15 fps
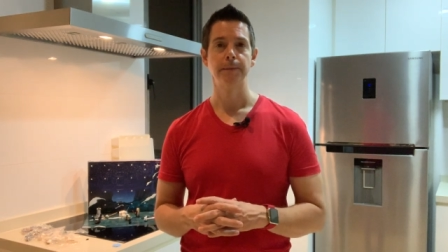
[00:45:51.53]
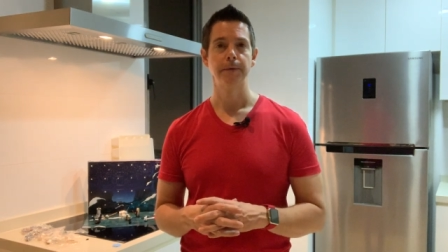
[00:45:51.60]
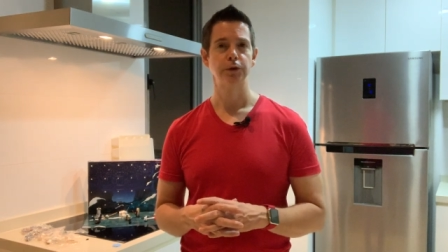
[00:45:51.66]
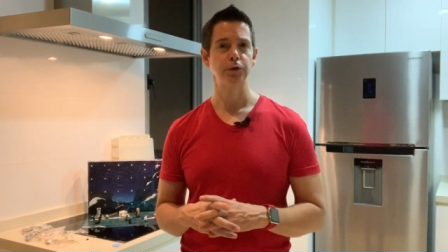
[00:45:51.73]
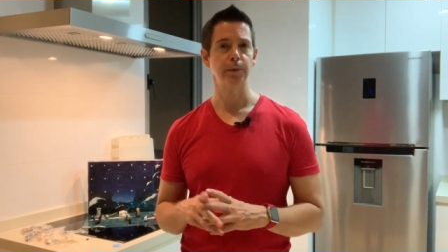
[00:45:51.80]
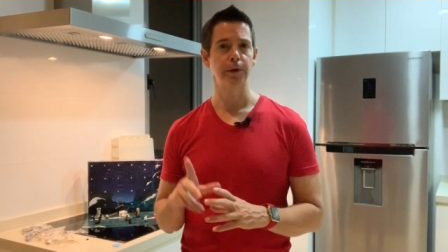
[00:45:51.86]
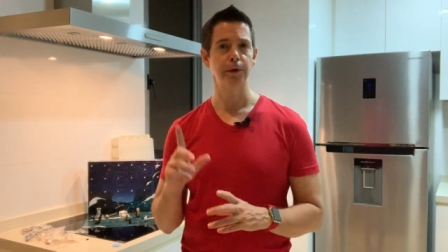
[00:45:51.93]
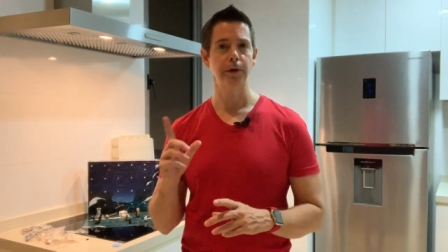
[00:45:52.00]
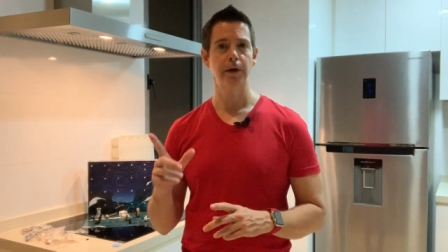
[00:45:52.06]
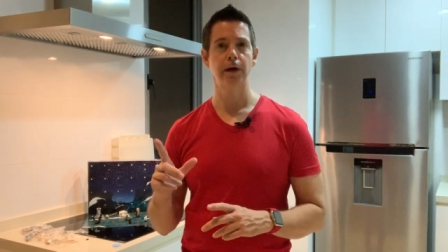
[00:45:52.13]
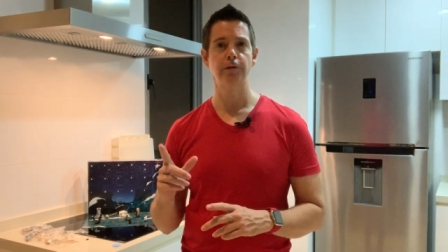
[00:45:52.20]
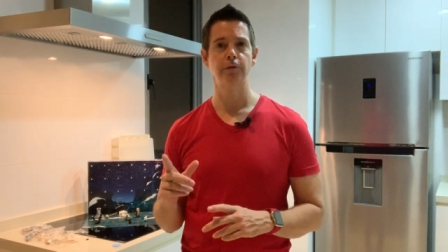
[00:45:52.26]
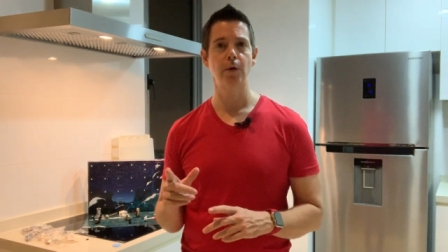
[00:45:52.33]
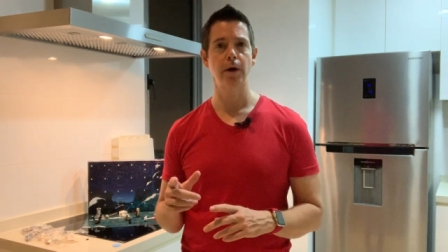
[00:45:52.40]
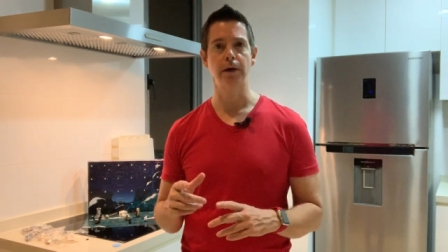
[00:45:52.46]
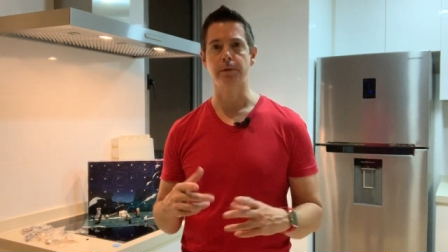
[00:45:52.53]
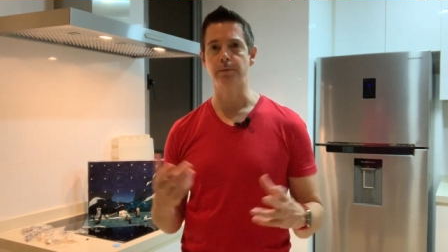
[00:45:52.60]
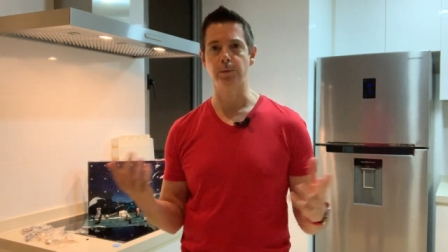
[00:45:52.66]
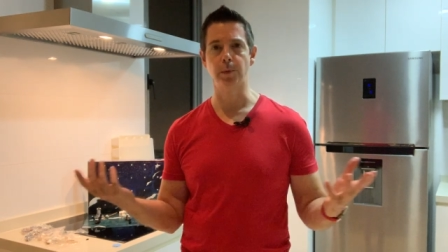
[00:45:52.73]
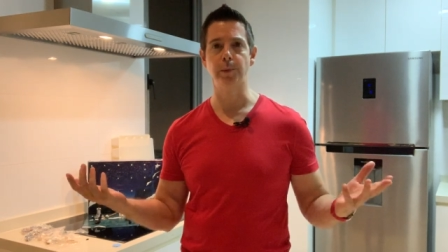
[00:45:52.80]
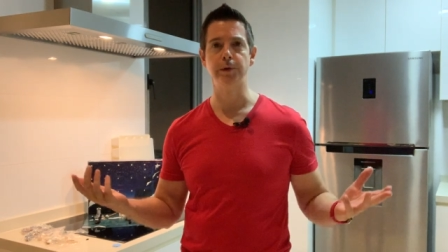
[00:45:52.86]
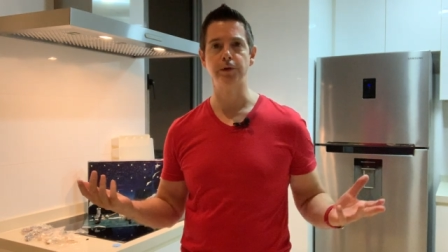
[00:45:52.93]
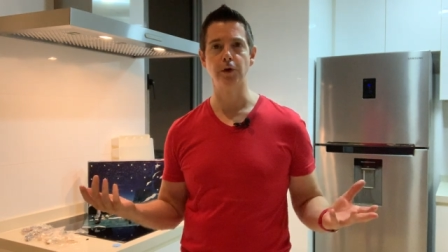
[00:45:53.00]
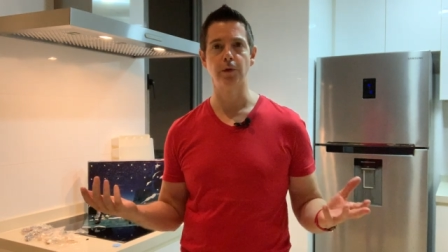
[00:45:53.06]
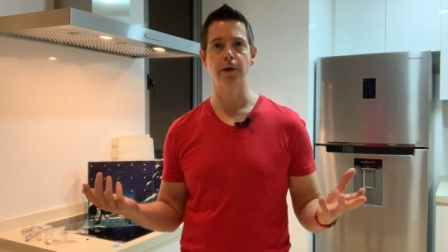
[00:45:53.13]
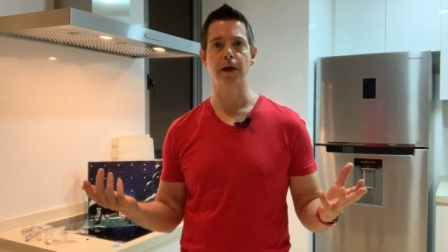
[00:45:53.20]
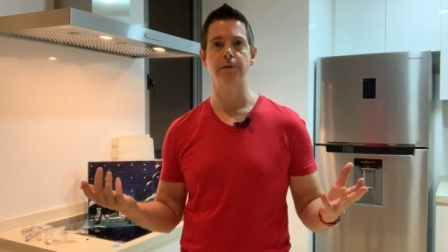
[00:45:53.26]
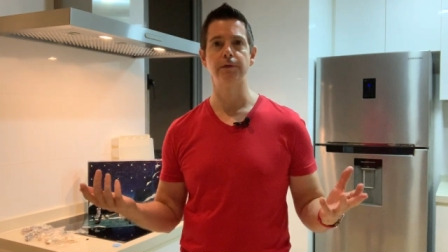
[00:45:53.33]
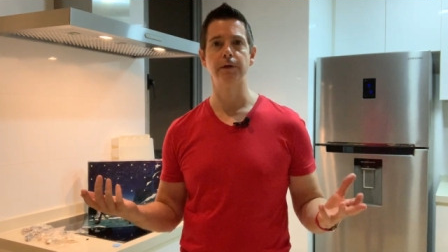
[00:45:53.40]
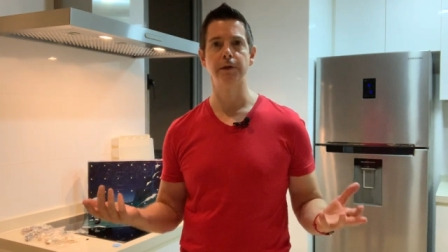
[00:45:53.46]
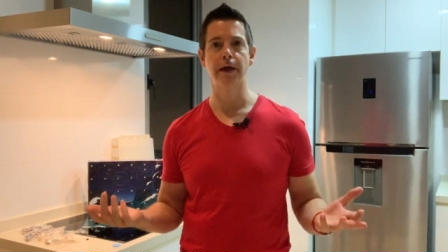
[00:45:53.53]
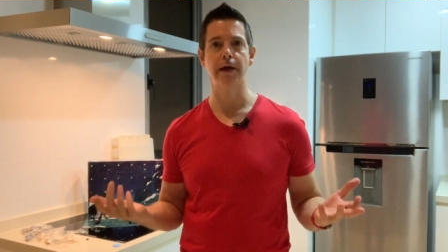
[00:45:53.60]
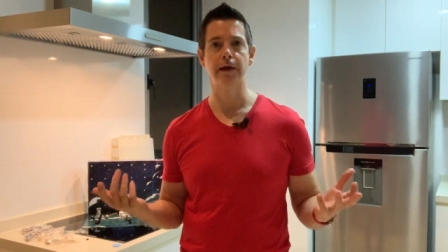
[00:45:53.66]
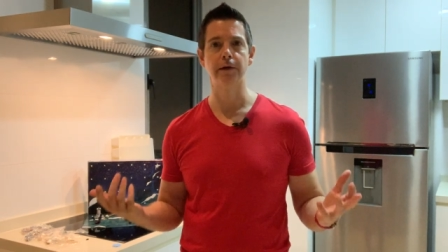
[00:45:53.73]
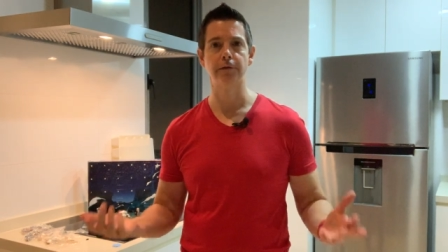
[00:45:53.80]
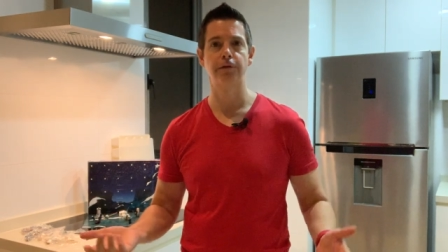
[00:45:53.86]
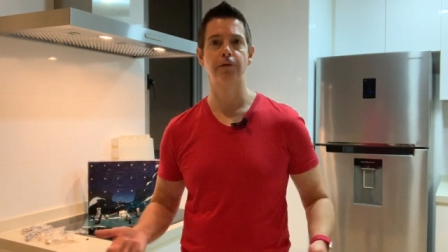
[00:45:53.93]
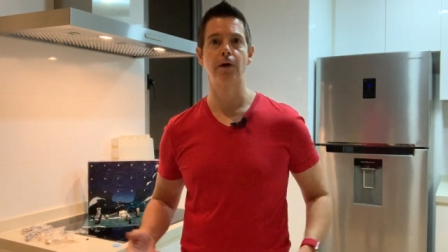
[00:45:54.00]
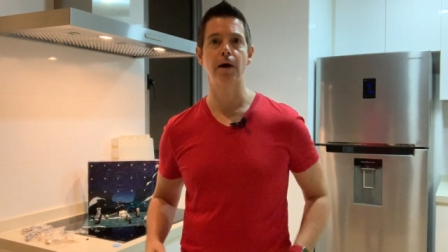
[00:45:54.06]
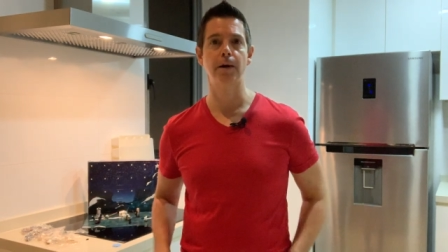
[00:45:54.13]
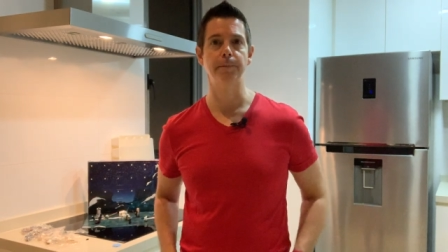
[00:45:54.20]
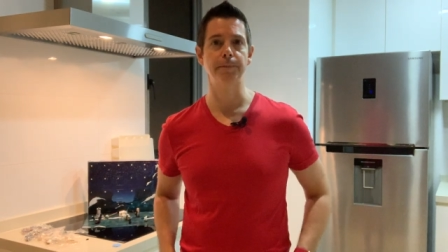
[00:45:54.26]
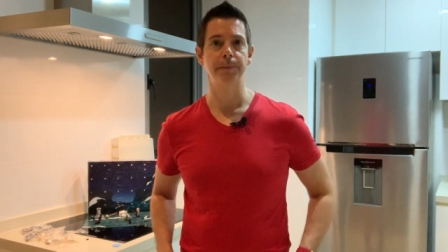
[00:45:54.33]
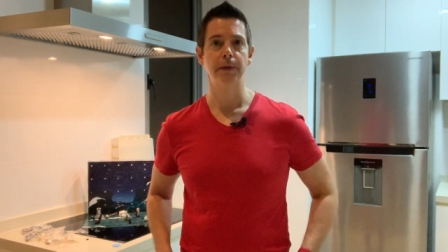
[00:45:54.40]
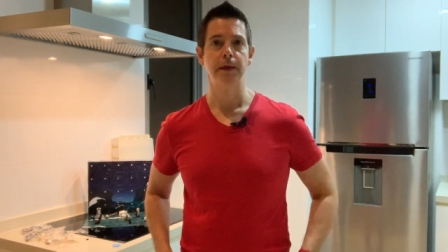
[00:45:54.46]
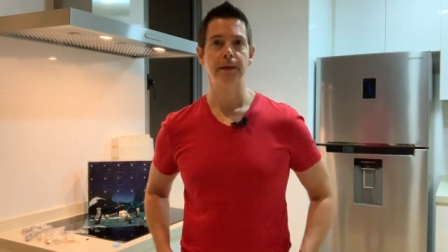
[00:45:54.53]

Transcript: So we only have one, but we don't have the Leia from